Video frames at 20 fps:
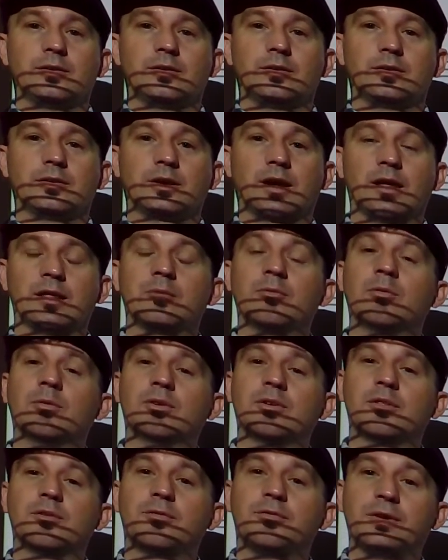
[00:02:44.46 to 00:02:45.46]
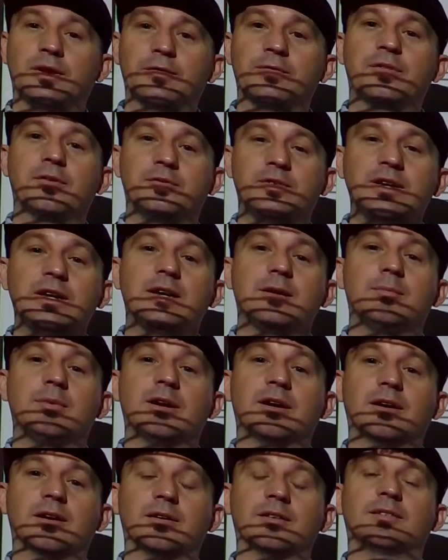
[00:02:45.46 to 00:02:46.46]
Okay, then we went to the 5th of D
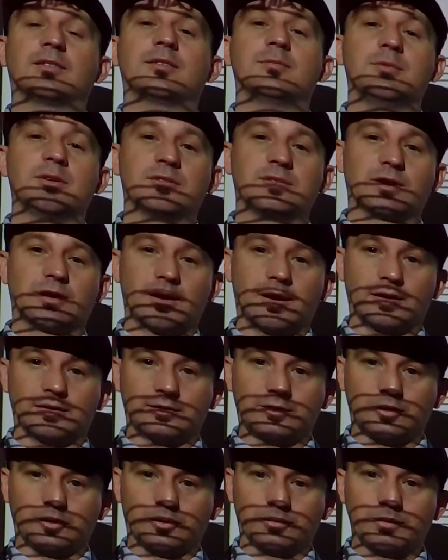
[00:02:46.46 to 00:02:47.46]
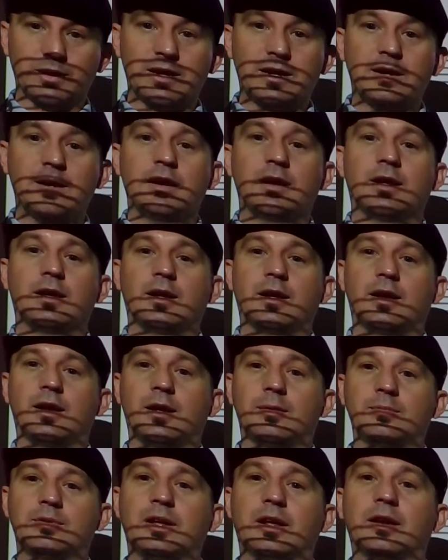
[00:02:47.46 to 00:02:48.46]
because the music gods told me, and
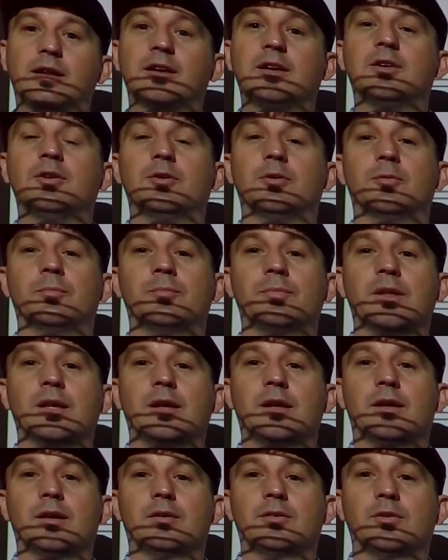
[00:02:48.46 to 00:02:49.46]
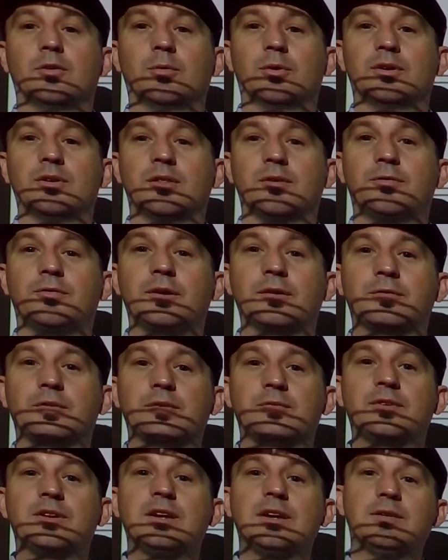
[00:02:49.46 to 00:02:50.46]
I'm telling you. So we went to the 5th
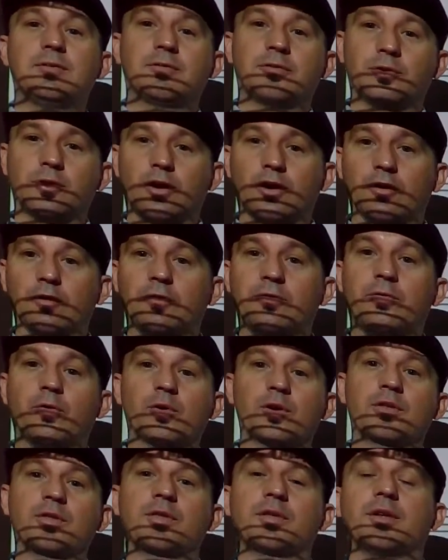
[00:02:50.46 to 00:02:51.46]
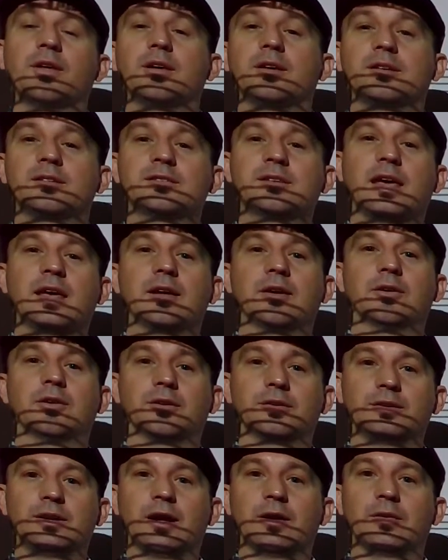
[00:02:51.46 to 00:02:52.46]
of D for our 4th scale
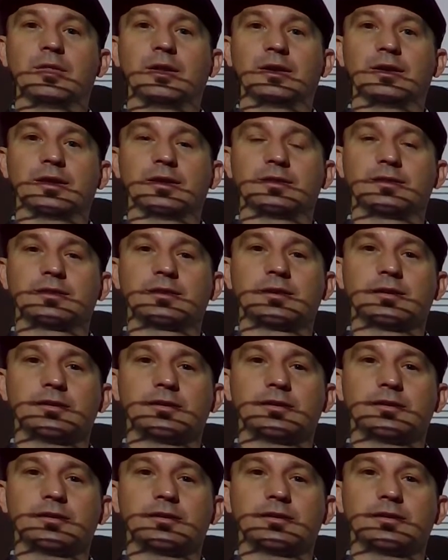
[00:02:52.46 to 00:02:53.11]
down the list.